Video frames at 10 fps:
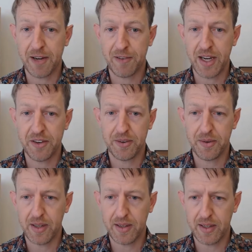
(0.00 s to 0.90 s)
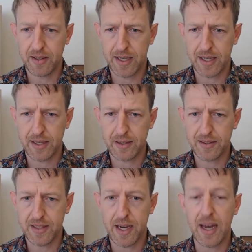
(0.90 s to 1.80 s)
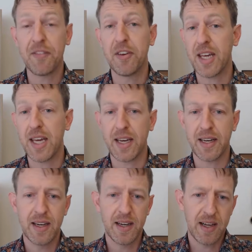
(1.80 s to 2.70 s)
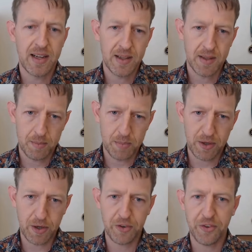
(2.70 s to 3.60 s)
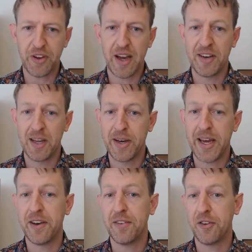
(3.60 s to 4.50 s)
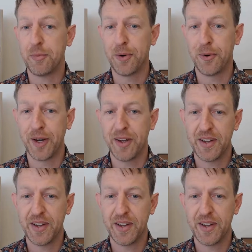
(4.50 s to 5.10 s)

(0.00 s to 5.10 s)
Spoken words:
right? Yeah, after here, because I've eliminated this pawn,